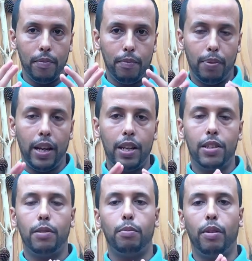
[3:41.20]

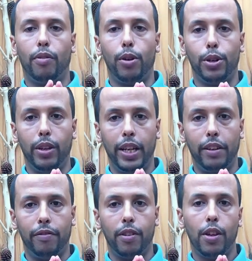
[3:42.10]
Please, before you leave,
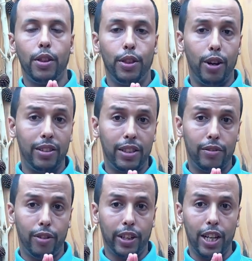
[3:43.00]
don't
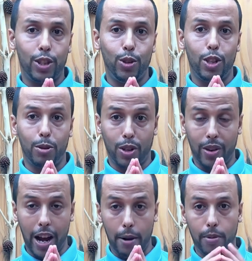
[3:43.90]
forget to
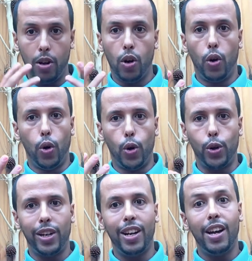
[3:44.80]
subscribe
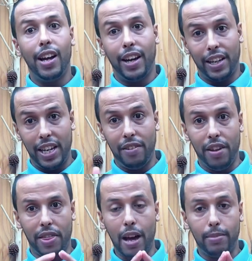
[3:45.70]
or give a
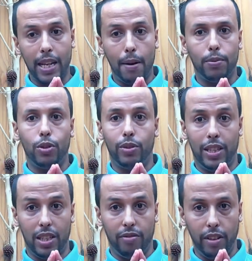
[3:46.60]
thumbs up to
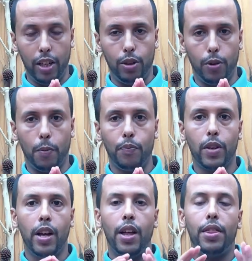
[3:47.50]
this video.
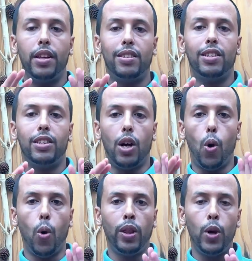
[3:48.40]
This is the
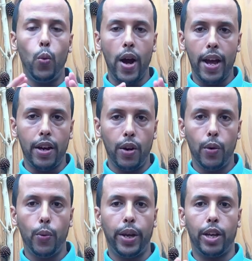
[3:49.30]
only way
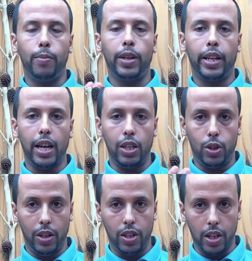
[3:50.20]
we communicate to
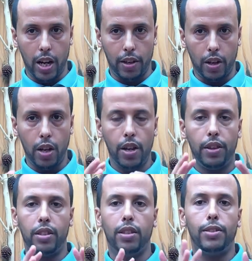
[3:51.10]
each other.
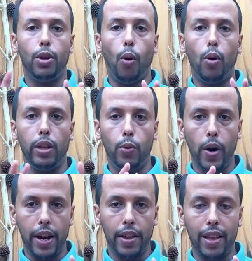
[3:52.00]
This is the only
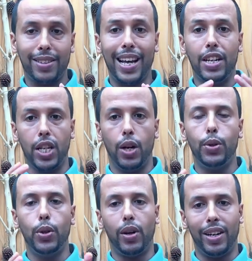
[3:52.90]
way that I know
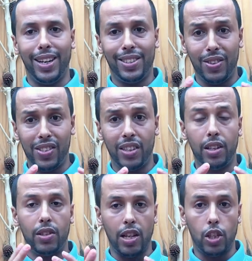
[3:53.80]
you are interested in
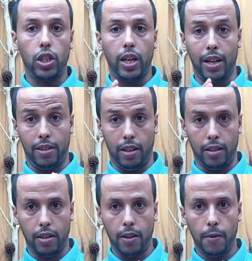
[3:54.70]
such content.